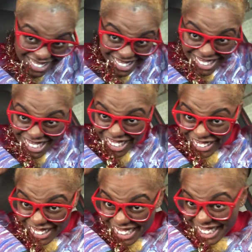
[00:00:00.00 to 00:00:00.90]

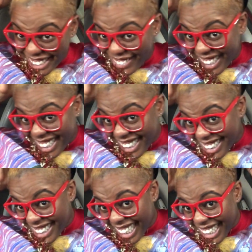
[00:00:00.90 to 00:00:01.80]
So this is what it
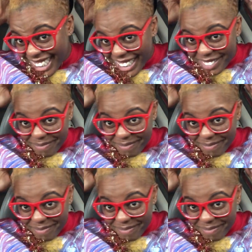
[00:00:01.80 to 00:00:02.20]
looks like.